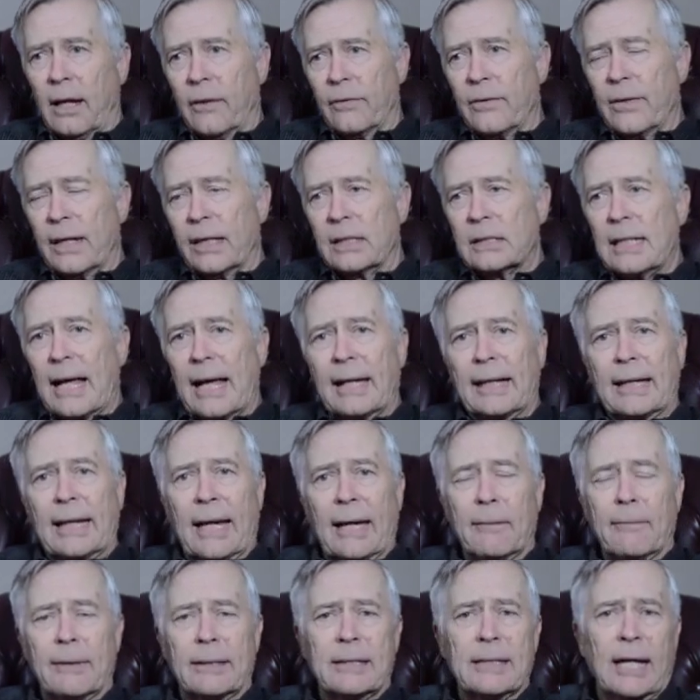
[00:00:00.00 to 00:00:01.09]
Things like
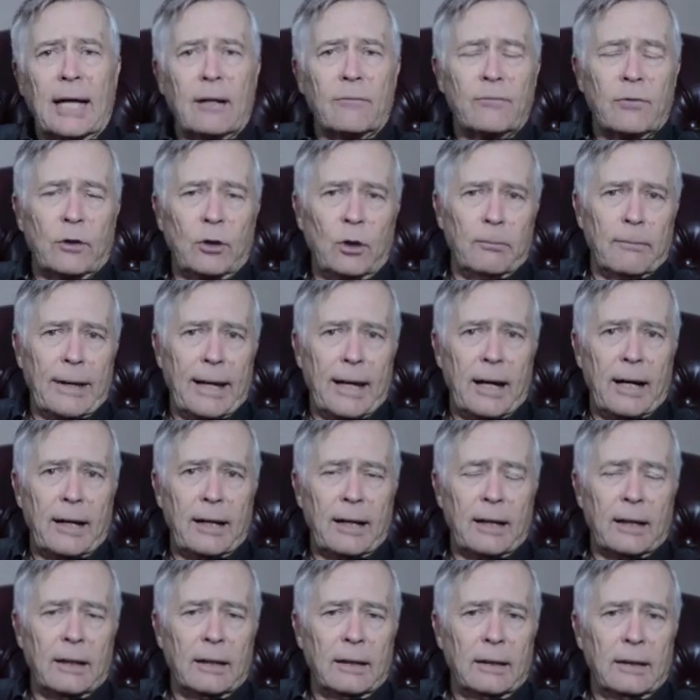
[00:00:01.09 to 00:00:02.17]
Habitat for
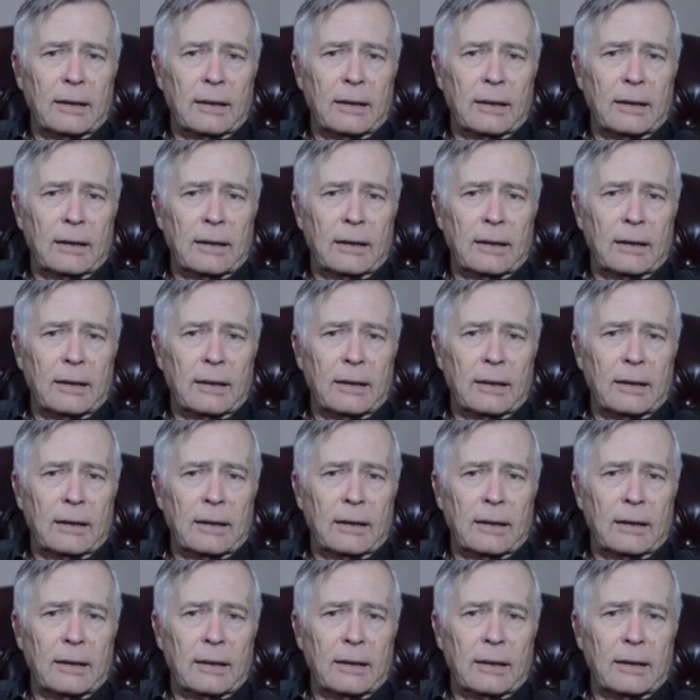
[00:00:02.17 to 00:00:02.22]
Humanity,